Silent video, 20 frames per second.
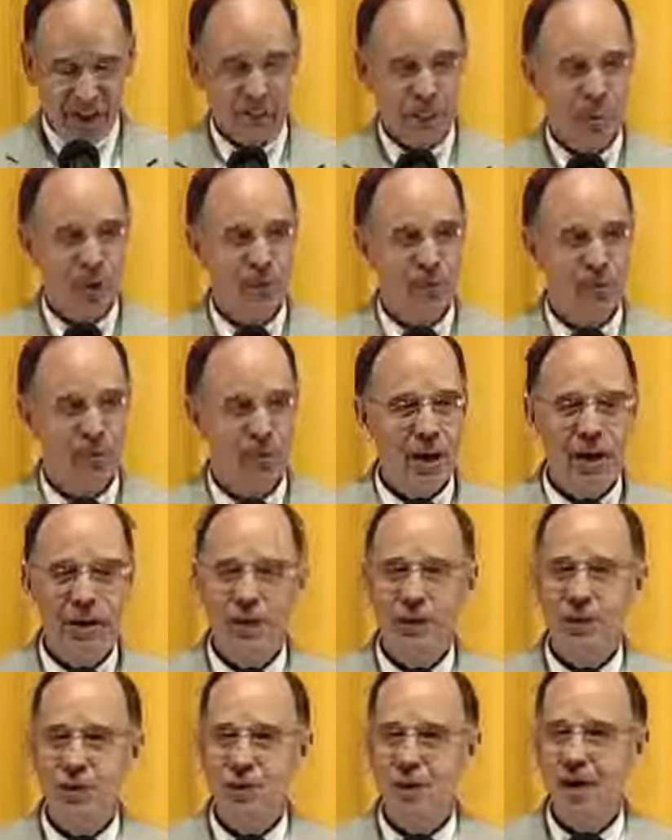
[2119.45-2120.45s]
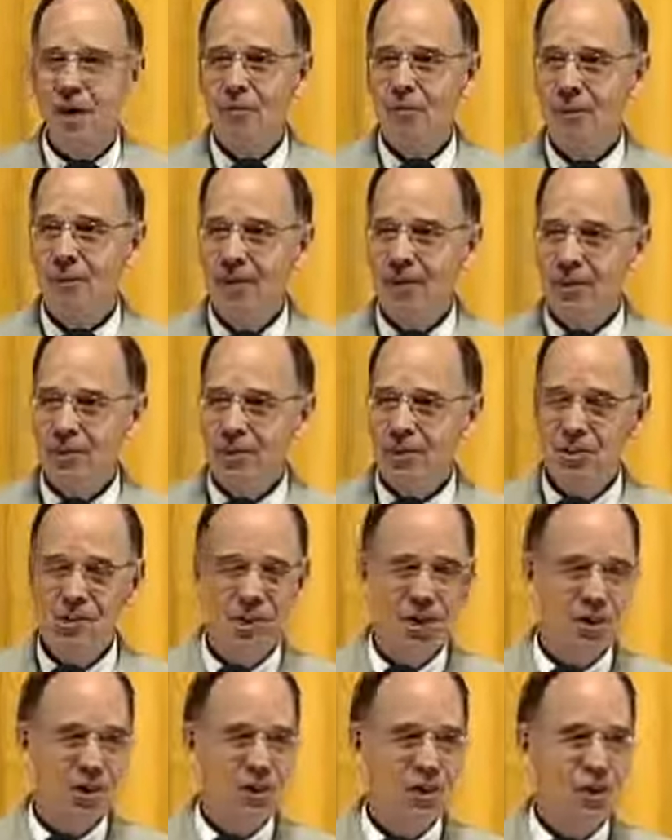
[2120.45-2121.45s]
You know, people write this off. Well, this is
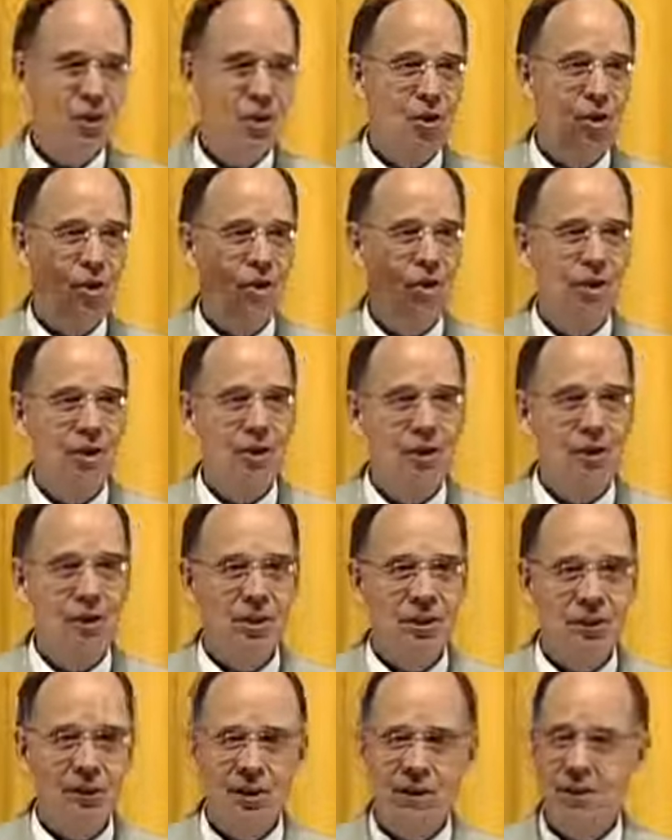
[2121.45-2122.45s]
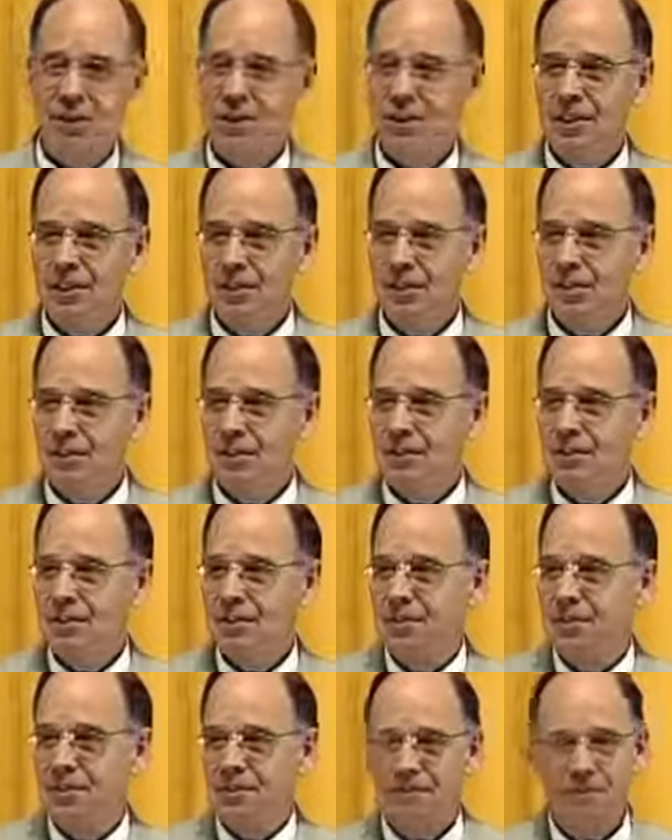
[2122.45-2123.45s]
just stories. You know, this
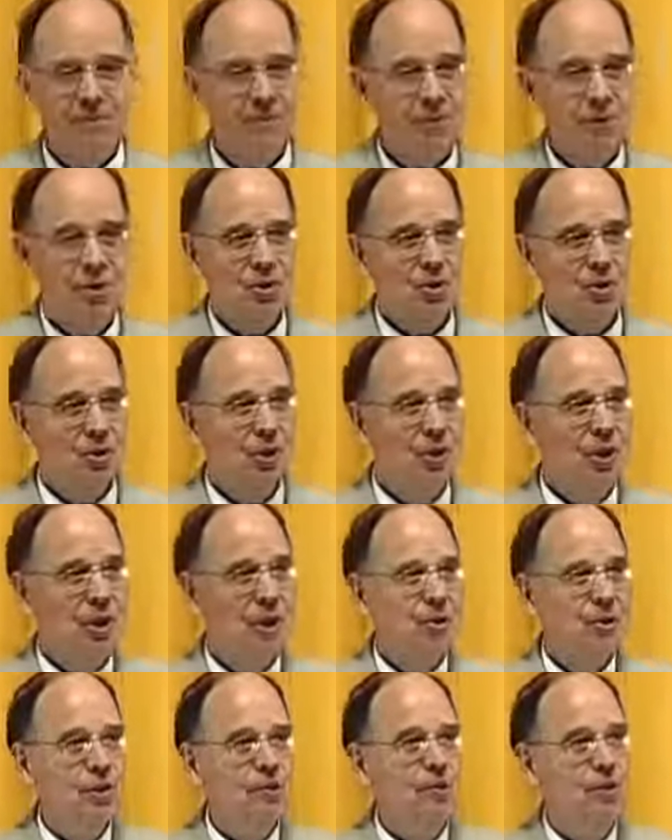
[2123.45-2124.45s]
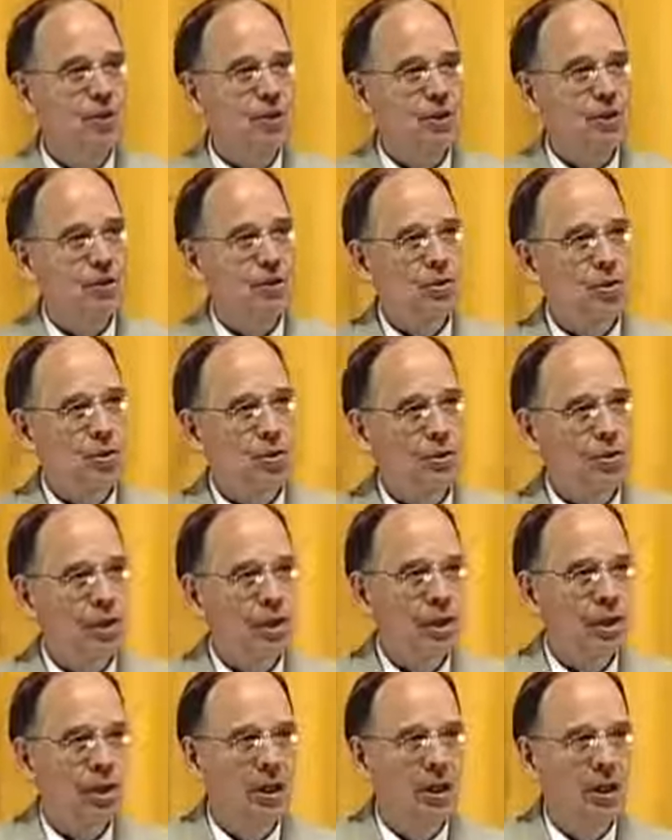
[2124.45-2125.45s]
is just stories and myths and so
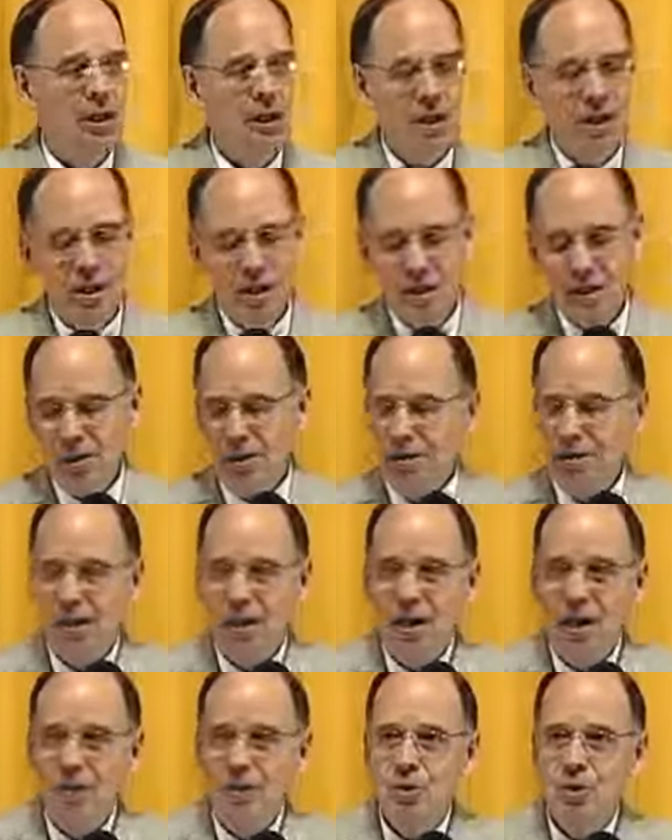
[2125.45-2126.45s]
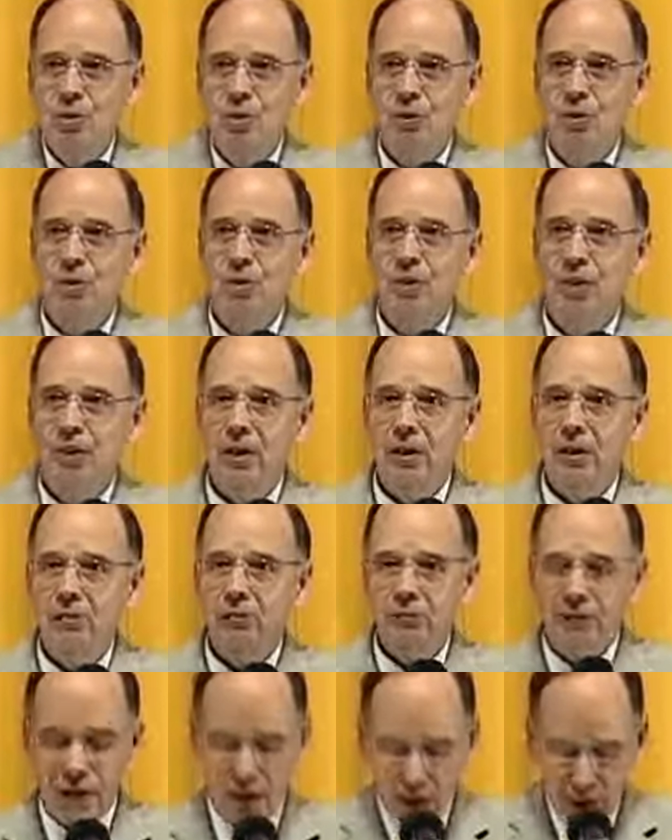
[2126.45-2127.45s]
on. No, God is revealing
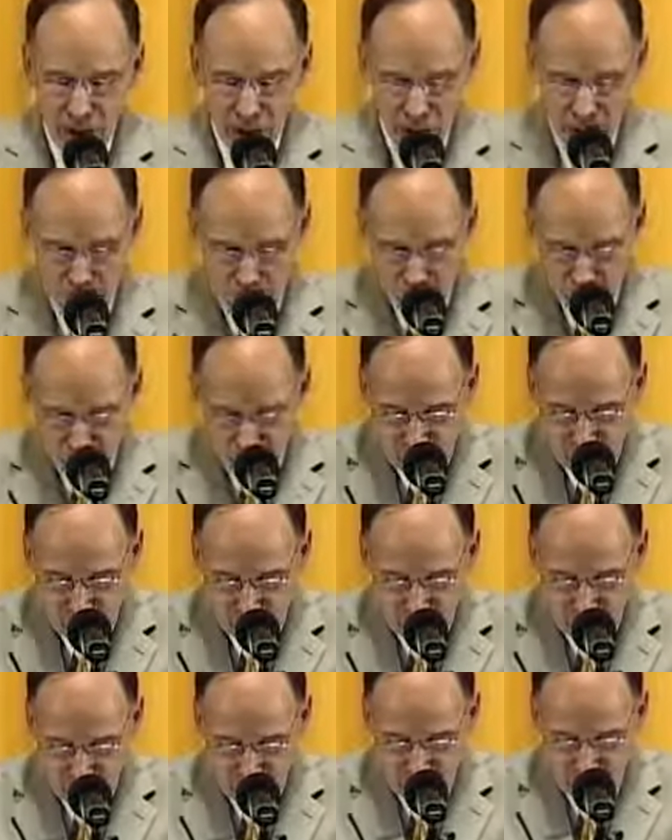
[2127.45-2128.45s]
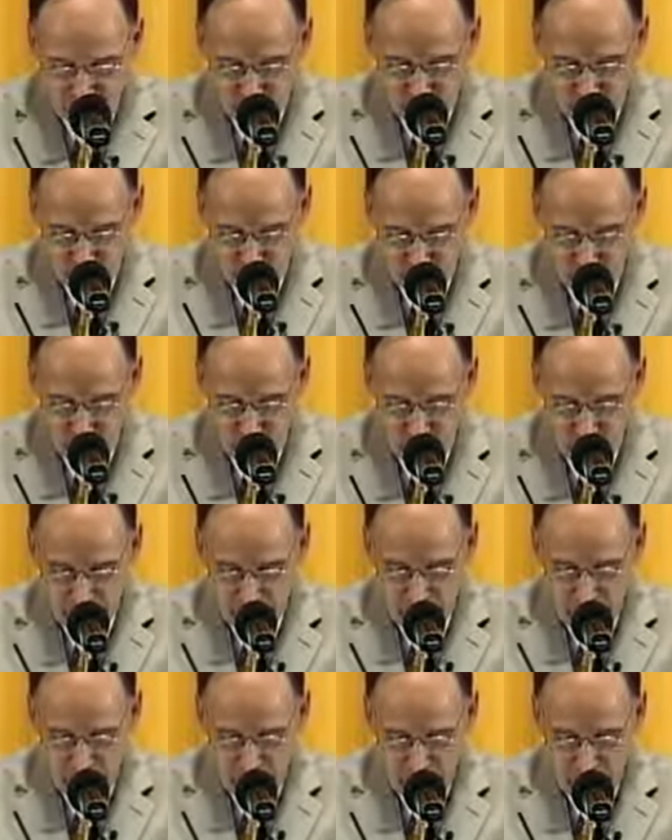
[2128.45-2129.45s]
fundamental principles here,
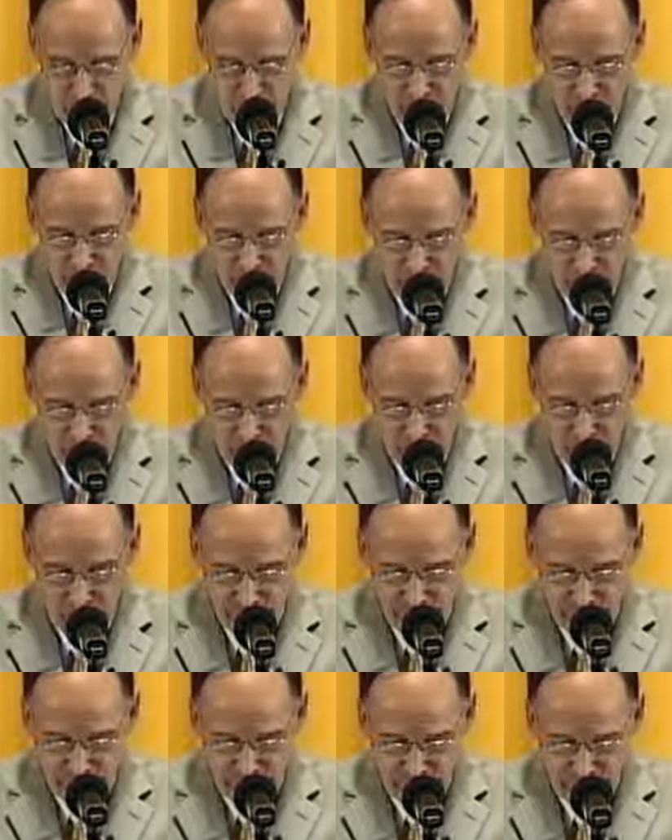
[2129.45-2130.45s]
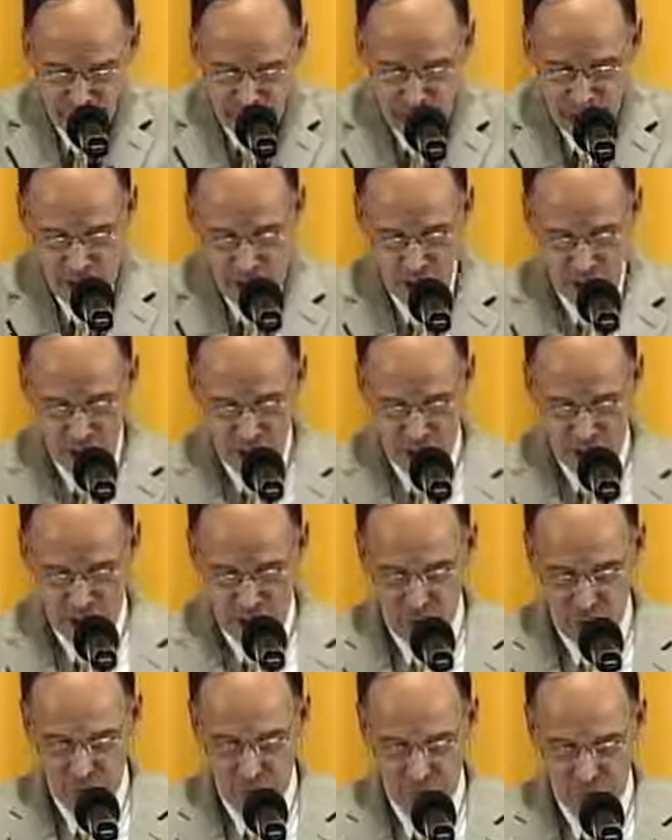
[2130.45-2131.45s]
important
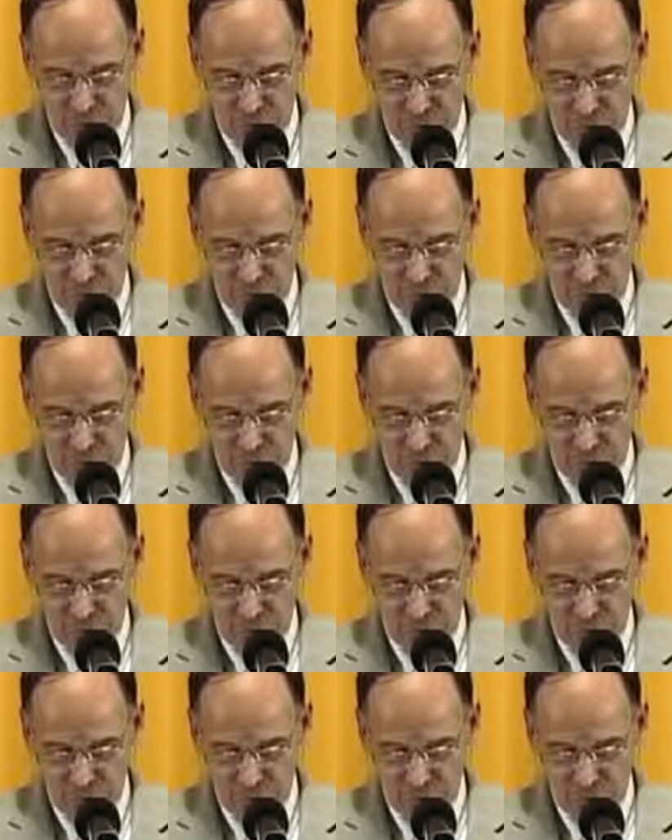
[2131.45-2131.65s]
foundations.